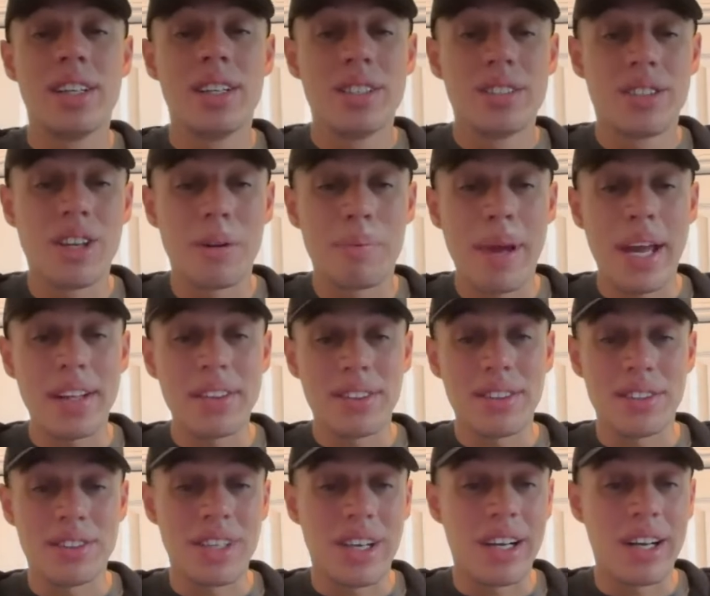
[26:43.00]
the
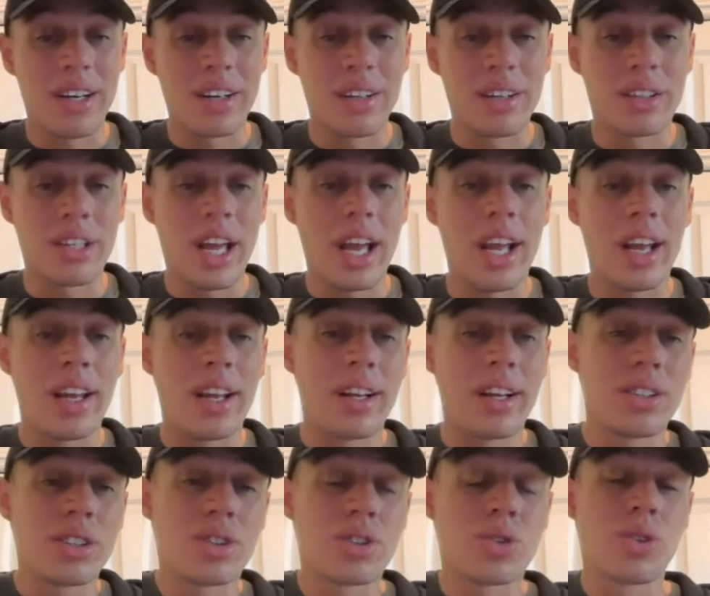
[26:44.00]
Panthers,
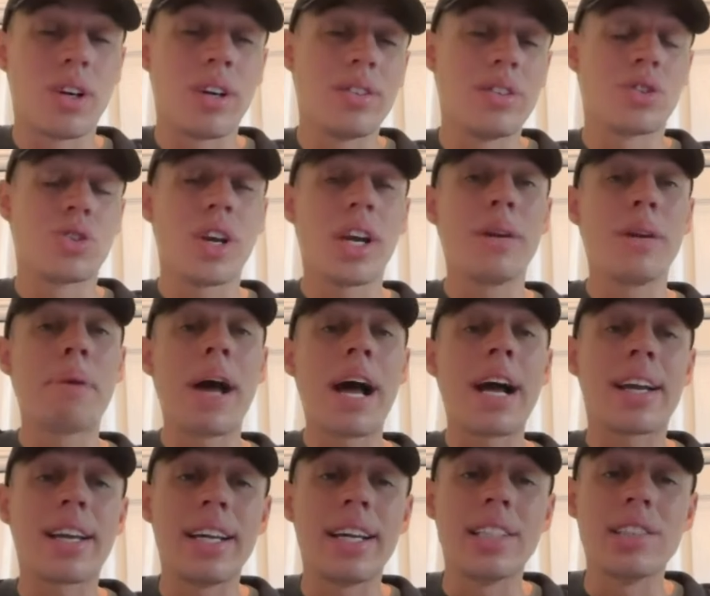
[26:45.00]
they trade
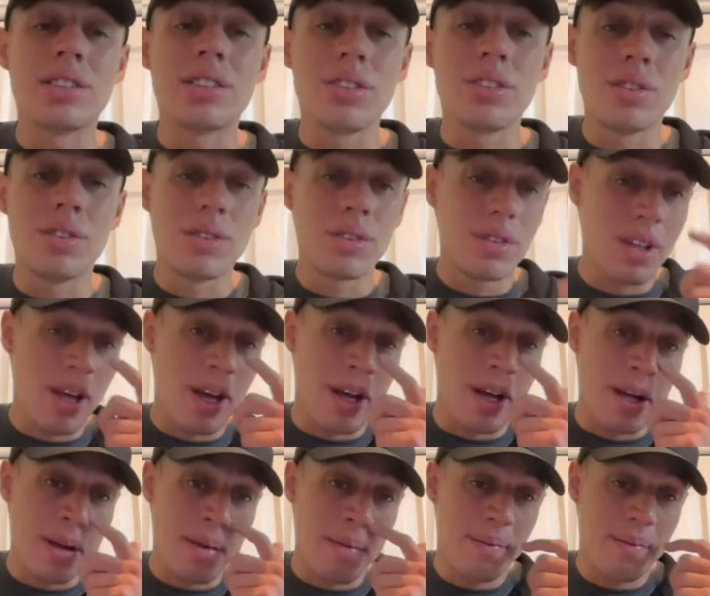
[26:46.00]
back into
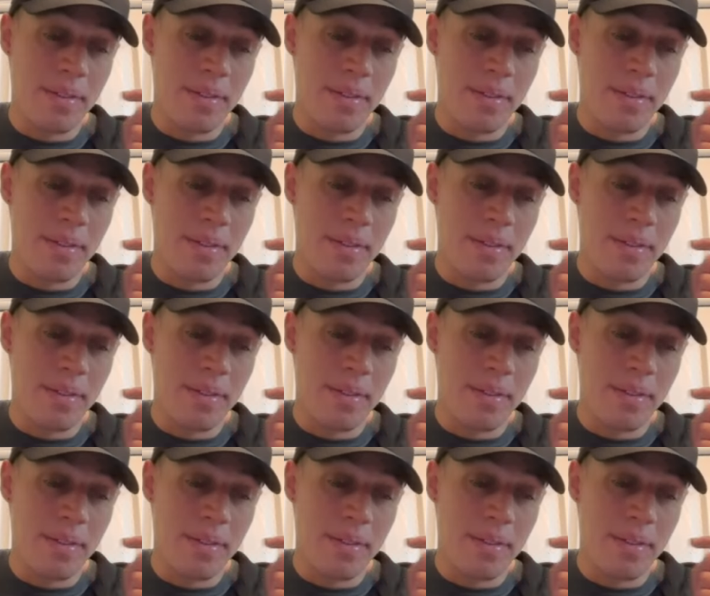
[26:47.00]
the